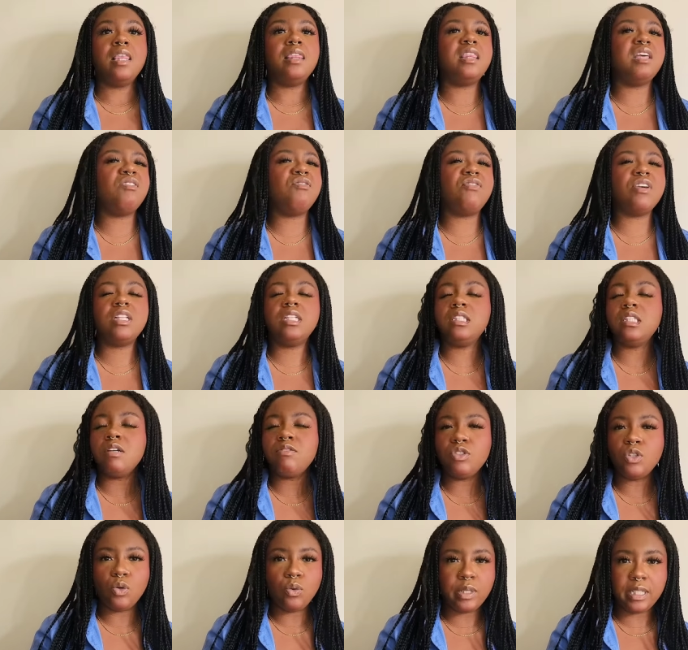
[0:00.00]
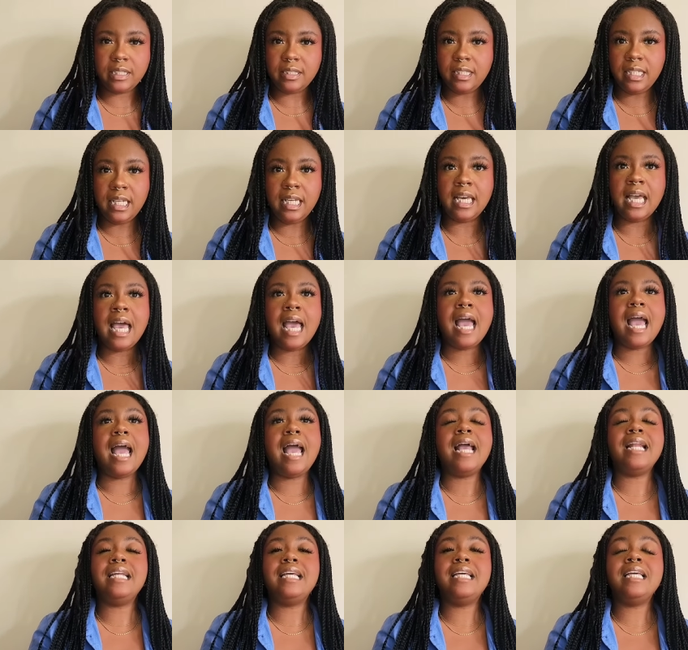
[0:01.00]
They fell in love quickly,
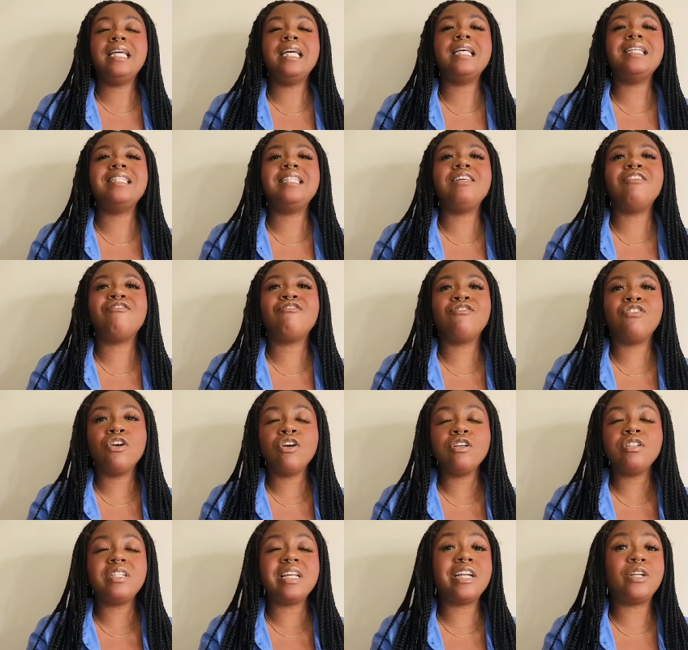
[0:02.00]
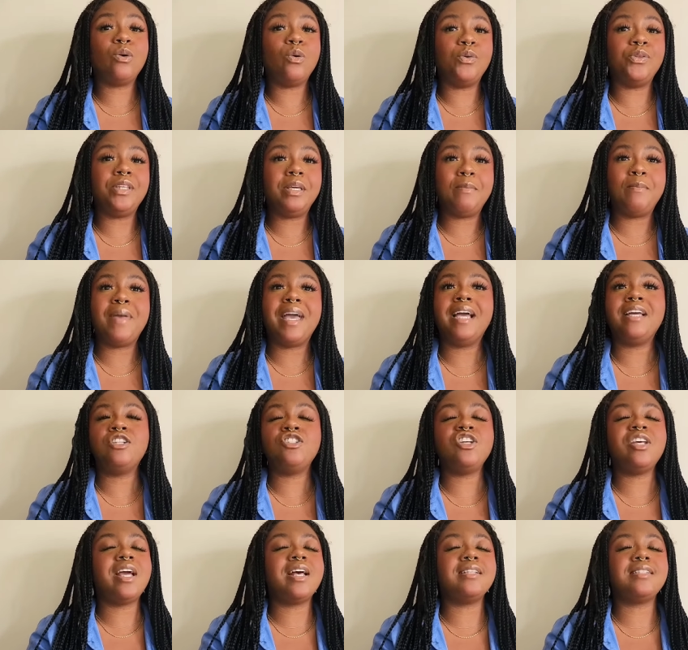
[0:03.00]
and he is the first and only man
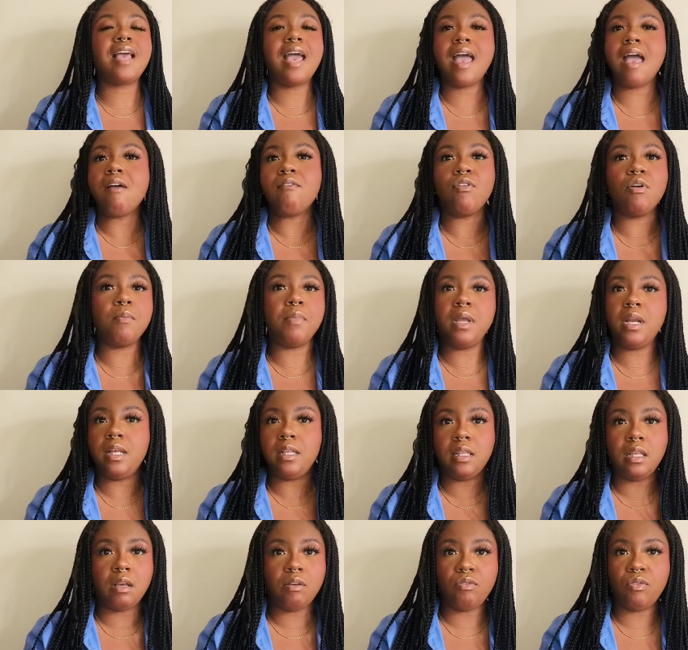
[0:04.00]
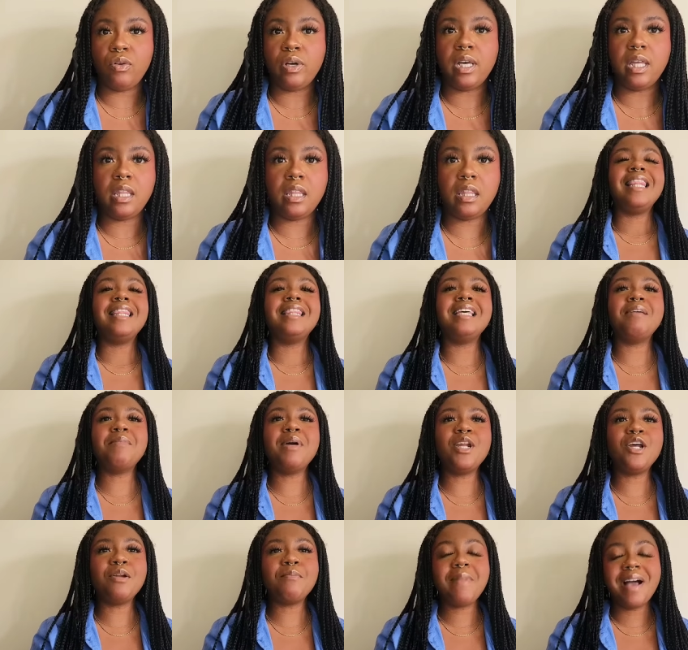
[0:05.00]
she has ever been in love with. They met
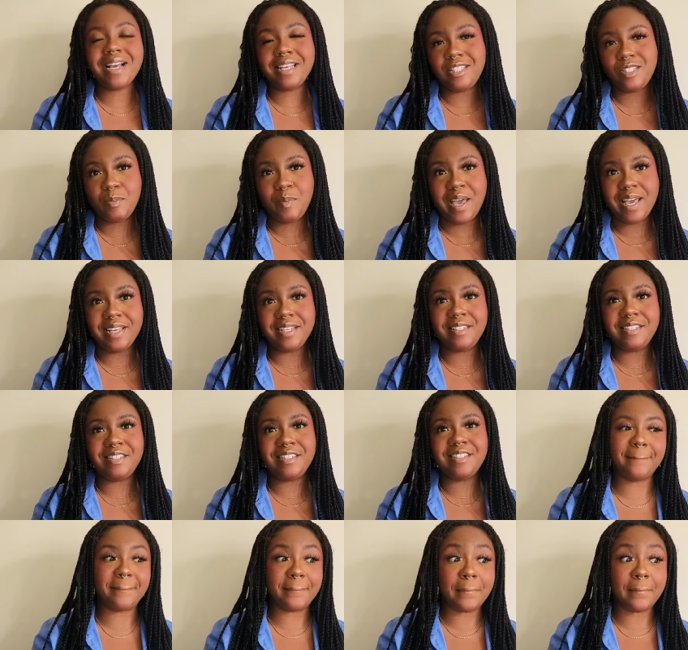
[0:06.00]
on MySpace.